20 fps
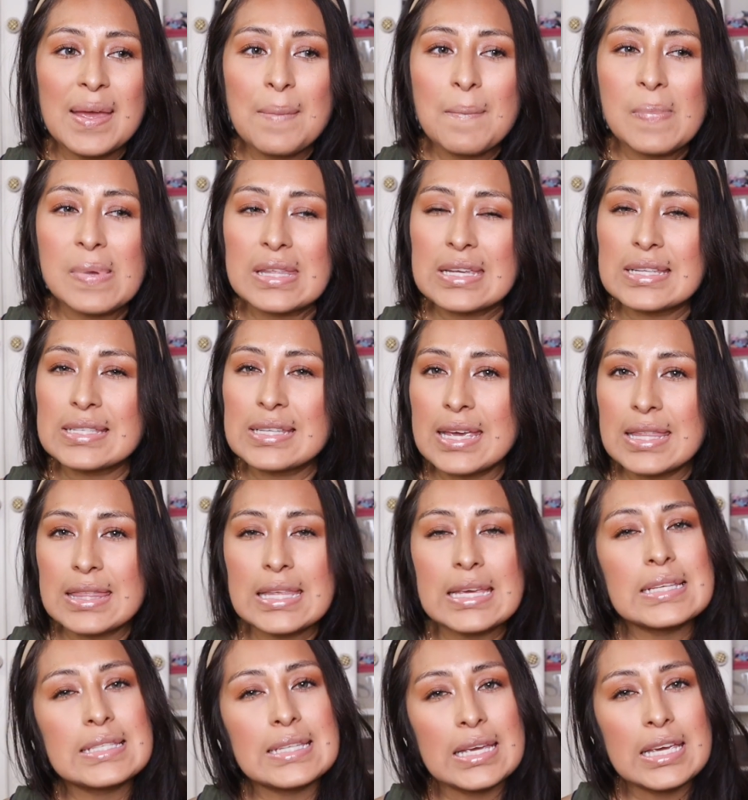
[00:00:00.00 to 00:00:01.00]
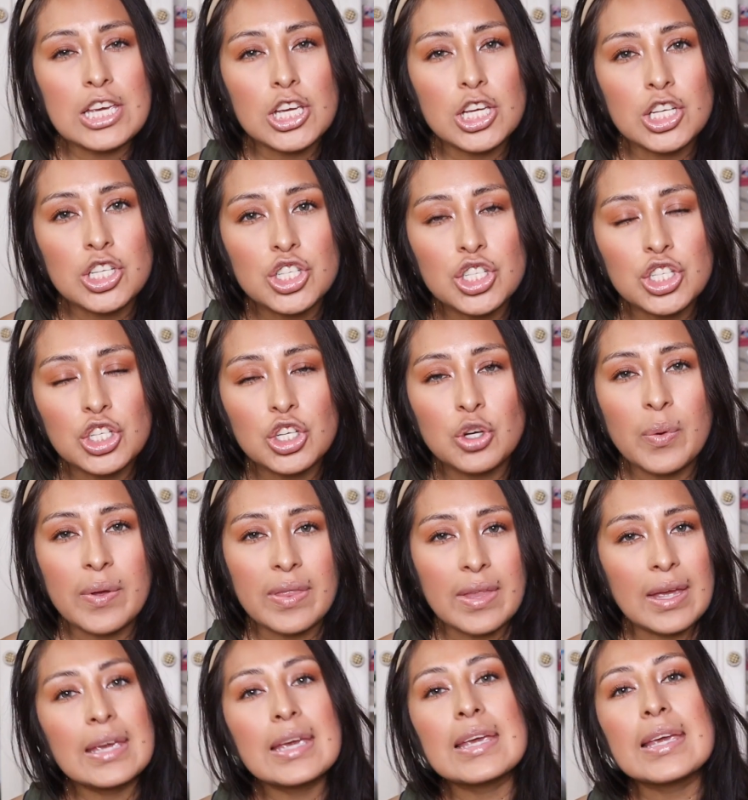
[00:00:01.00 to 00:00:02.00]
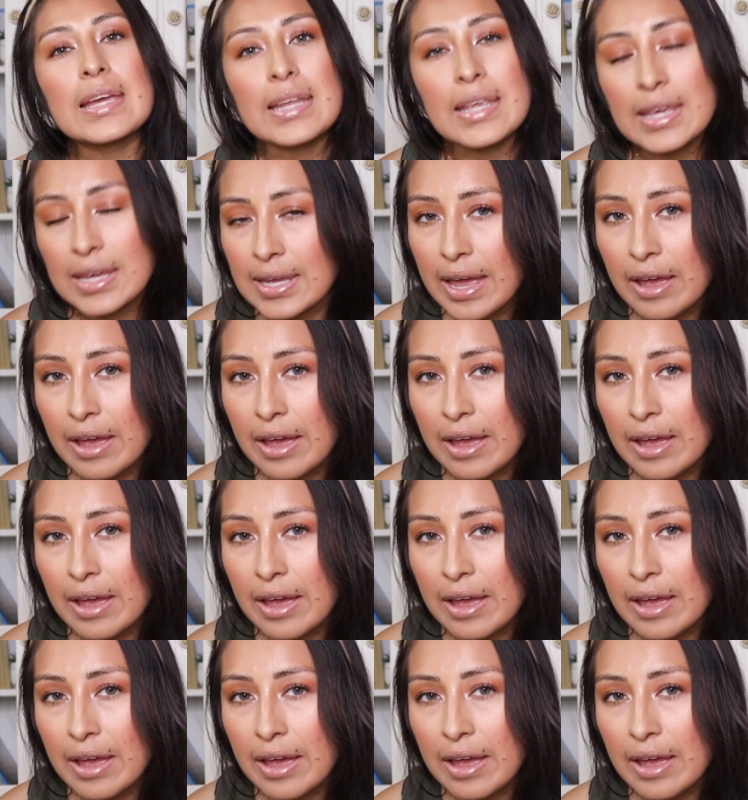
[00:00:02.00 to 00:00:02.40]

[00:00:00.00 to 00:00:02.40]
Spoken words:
But this kid thinks that he can chew and that he can eat